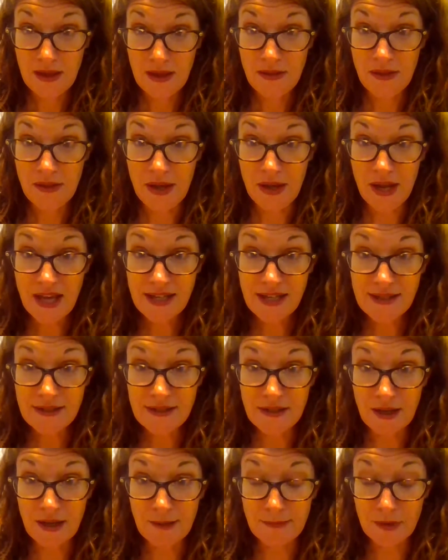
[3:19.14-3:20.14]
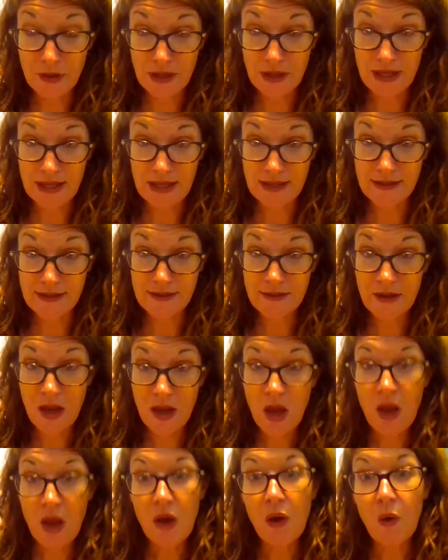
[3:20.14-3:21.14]
The next number is
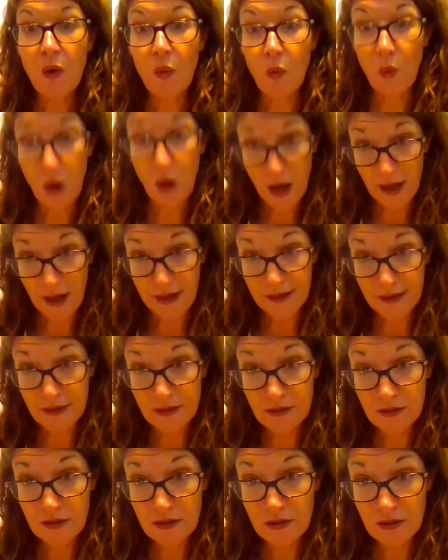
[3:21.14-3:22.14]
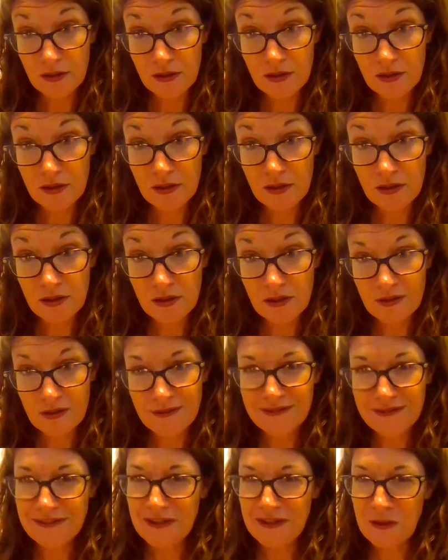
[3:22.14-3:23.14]
1.
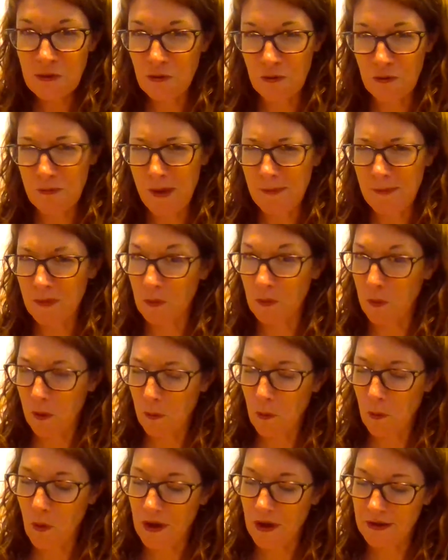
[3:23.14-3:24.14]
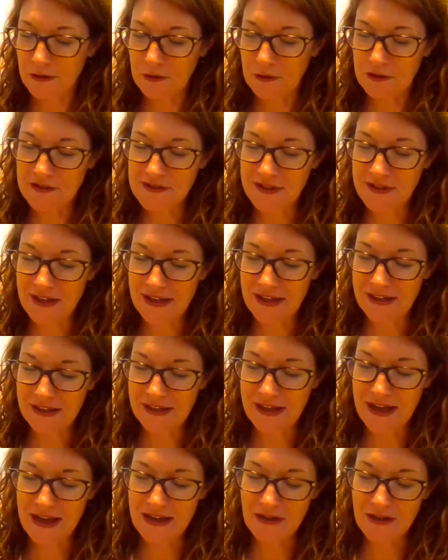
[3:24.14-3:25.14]
You remember what 1 looks like.
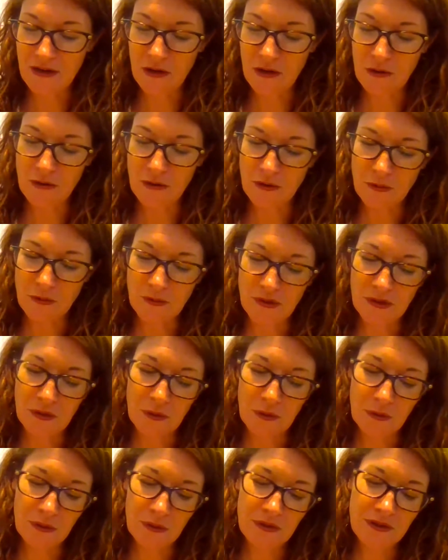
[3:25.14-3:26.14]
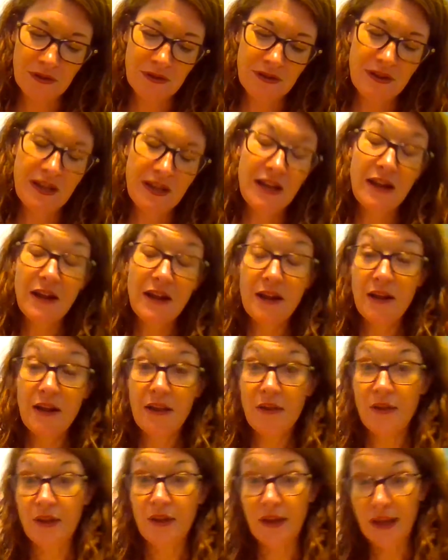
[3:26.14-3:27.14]
I know you do.
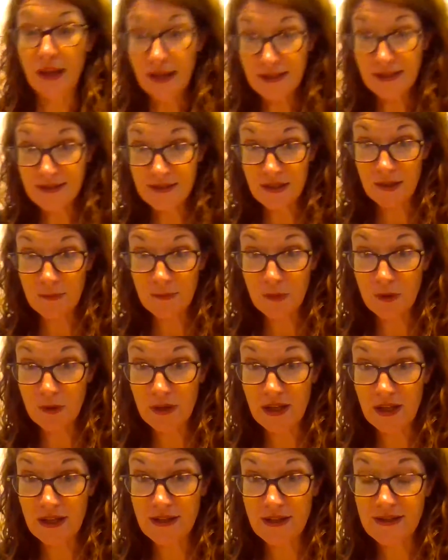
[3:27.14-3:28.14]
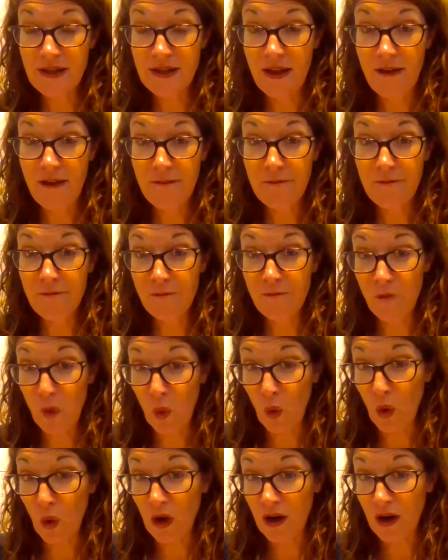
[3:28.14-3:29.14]
The next number is
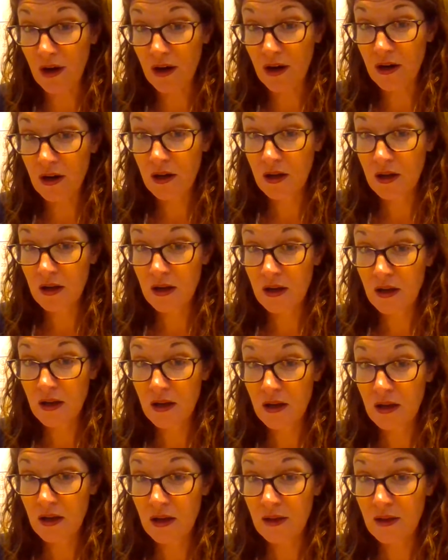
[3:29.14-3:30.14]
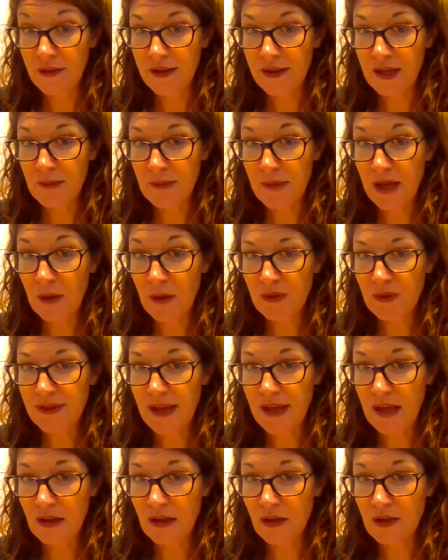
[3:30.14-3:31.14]
4. Think about what
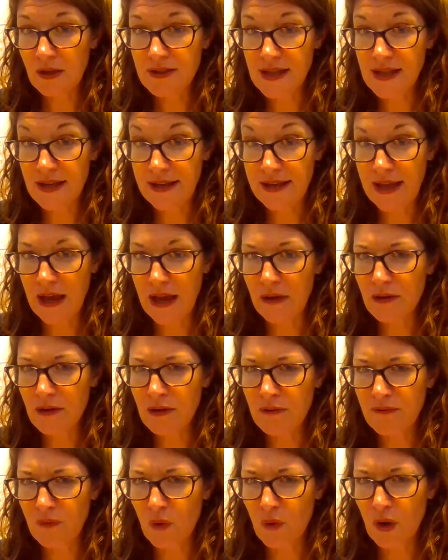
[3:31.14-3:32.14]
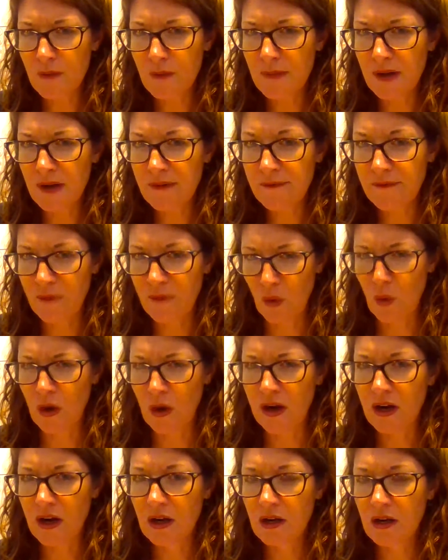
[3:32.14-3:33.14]
that looks like. How do you form a
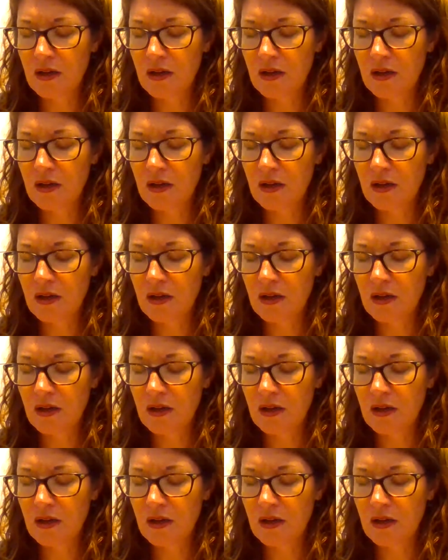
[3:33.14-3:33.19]
4?